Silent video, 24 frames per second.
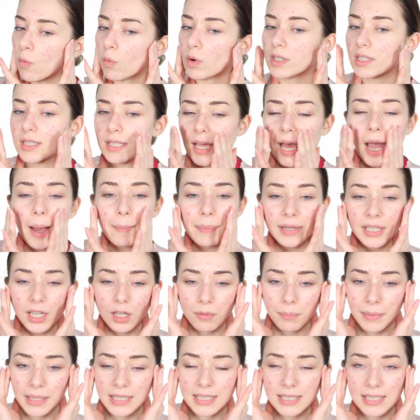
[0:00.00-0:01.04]
what's happening
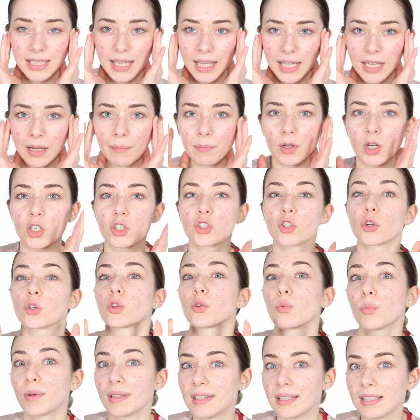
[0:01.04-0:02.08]
on my skin. I'm going to show
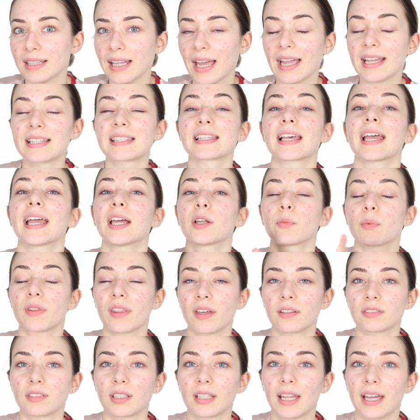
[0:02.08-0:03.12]
you with the lights and
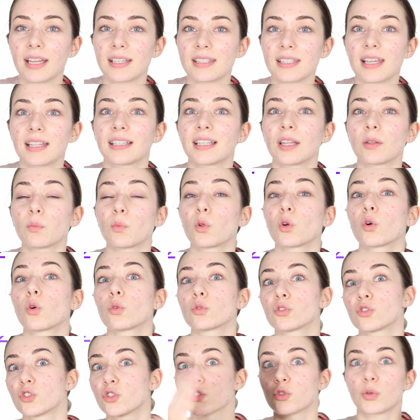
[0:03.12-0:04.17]
without the lights, and then we'll
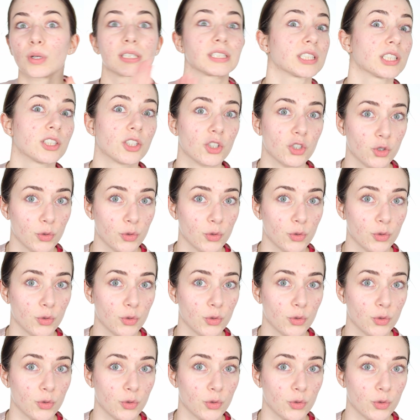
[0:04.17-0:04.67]
go straight to the